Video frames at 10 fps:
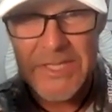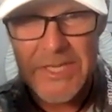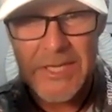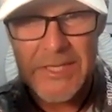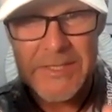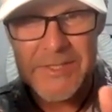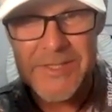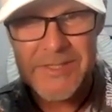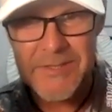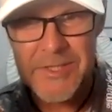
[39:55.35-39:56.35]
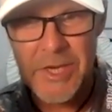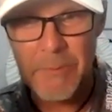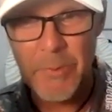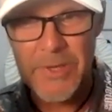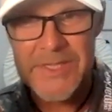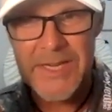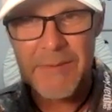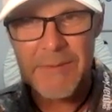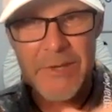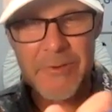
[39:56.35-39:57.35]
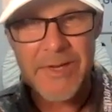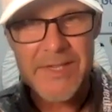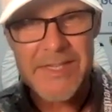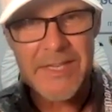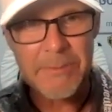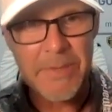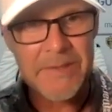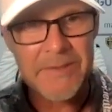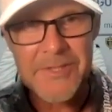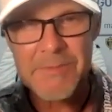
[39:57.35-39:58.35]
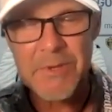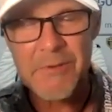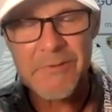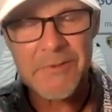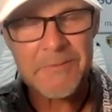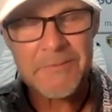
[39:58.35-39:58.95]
and they'd hit and stop one time and then release like a putt. Just beautiful.